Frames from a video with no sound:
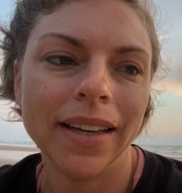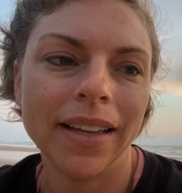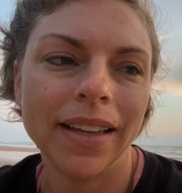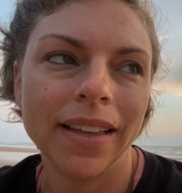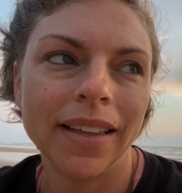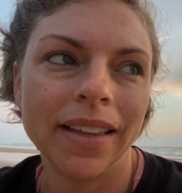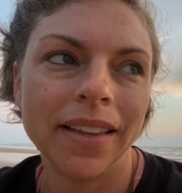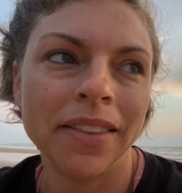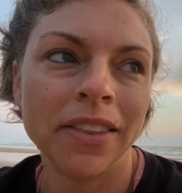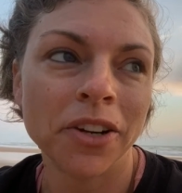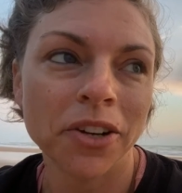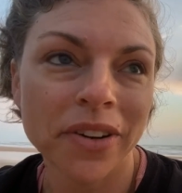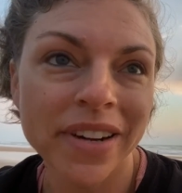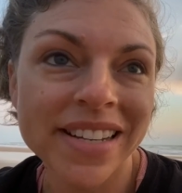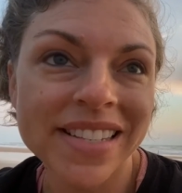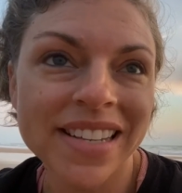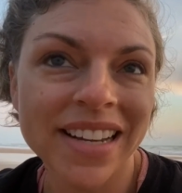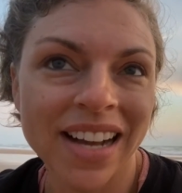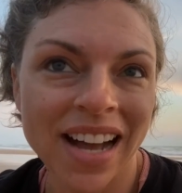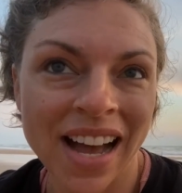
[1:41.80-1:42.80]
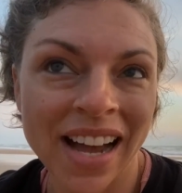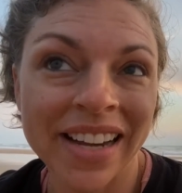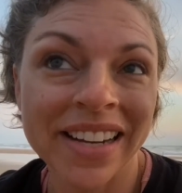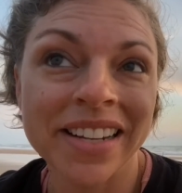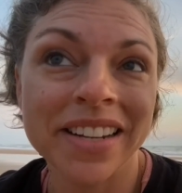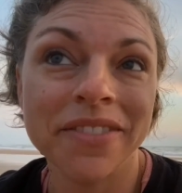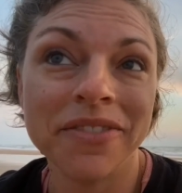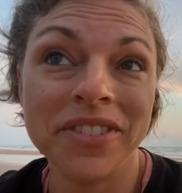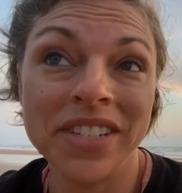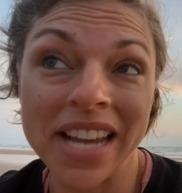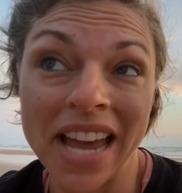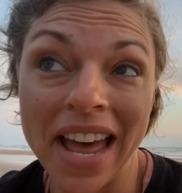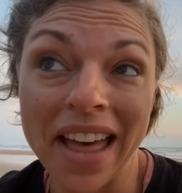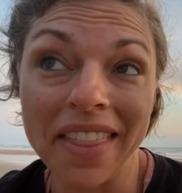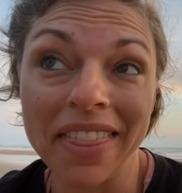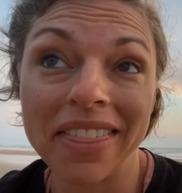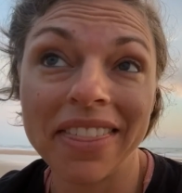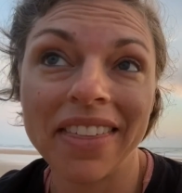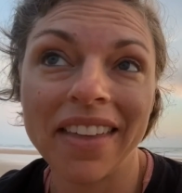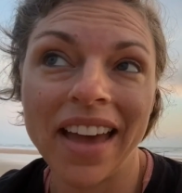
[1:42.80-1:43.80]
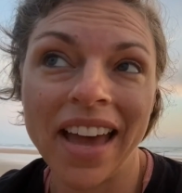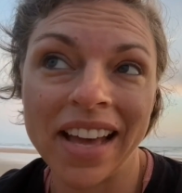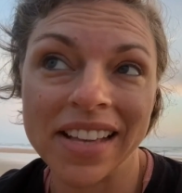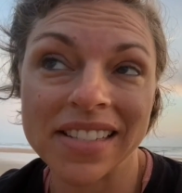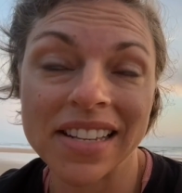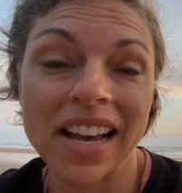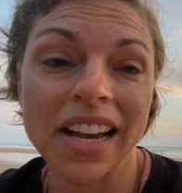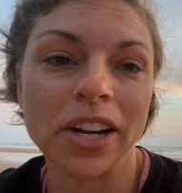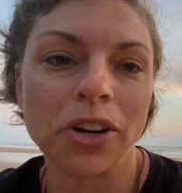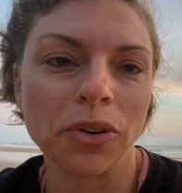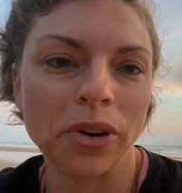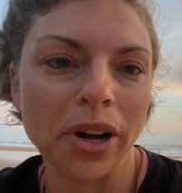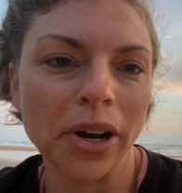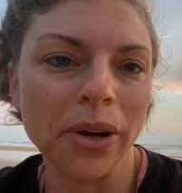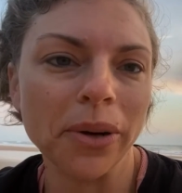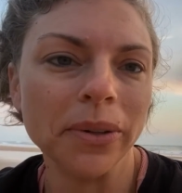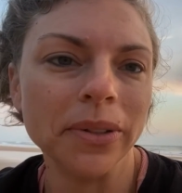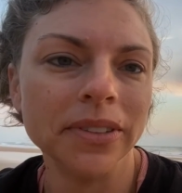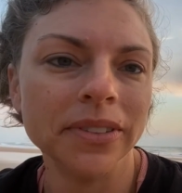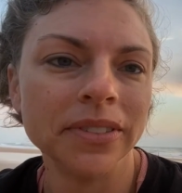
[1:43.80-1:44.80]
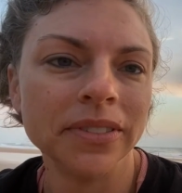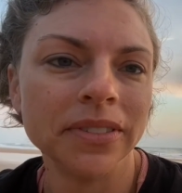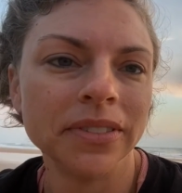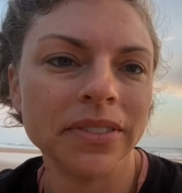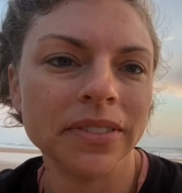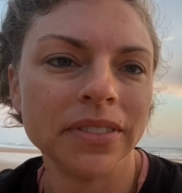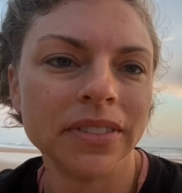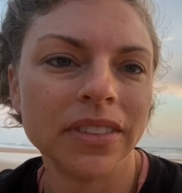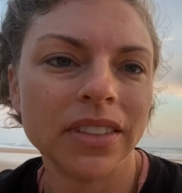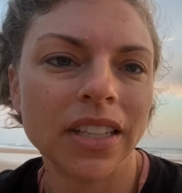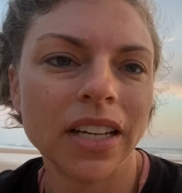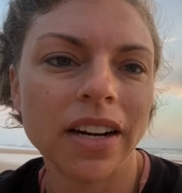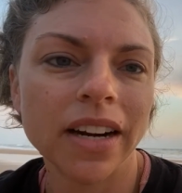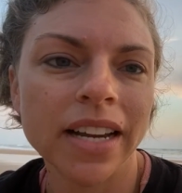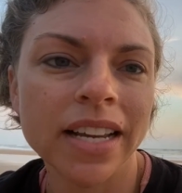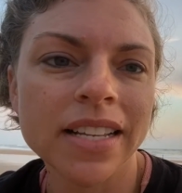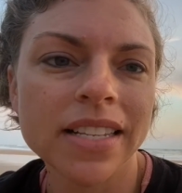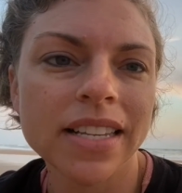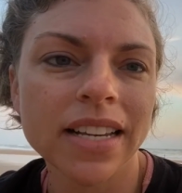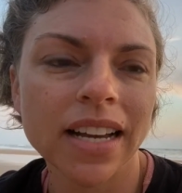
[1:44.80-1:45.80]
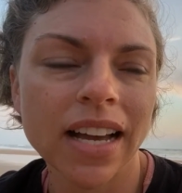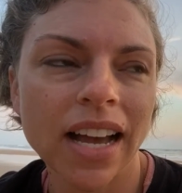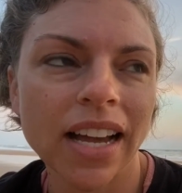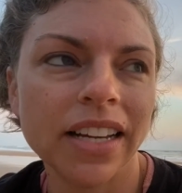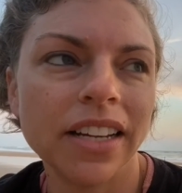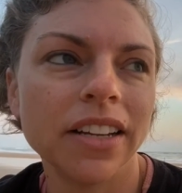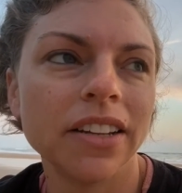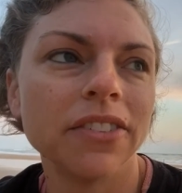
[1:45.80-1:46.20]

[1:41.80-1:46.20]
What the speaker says: There is a kind of death as I grow. There is a kind of